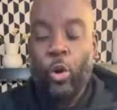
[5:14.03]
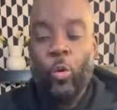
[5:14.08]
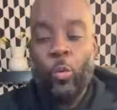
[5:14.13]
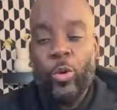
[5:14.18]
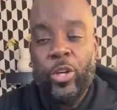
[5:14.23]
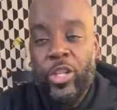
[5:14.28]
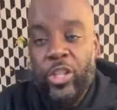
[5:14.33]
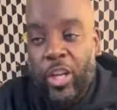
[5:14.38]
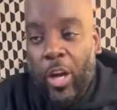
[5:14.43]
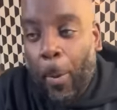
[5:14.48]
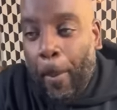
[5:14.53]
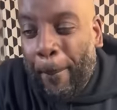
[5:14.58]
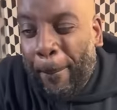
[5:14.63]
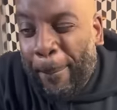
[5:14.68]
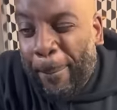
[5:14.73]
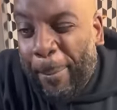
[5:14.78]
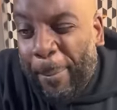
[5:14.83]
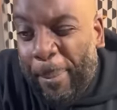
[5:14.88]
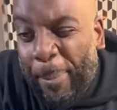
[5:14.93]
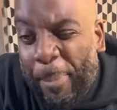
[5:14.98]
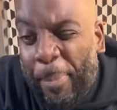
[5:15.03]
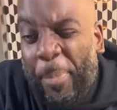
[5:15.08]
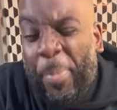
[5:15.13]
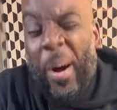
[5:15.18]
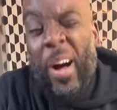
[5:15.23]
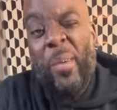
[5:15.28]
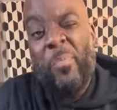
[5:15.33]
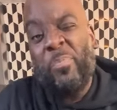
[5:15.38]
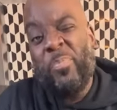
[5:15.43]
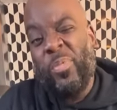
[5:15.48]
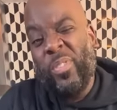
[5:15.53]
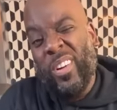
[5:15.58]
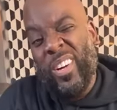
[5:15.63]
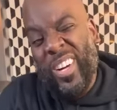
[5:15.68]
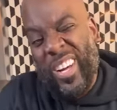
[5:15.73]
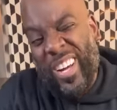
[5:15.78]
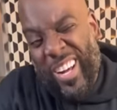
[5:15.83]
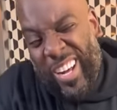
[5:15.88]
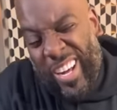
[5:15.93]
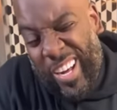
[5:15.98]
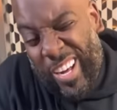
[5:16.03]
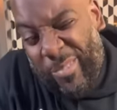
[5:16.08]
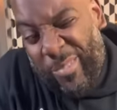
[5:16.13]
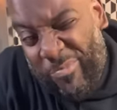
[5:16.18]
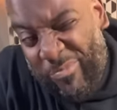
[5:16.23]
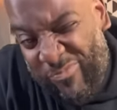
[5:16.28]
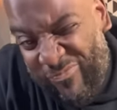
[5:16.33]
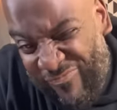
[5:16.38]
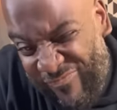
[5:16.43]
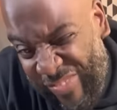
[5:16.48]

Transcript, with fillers: we shall bump up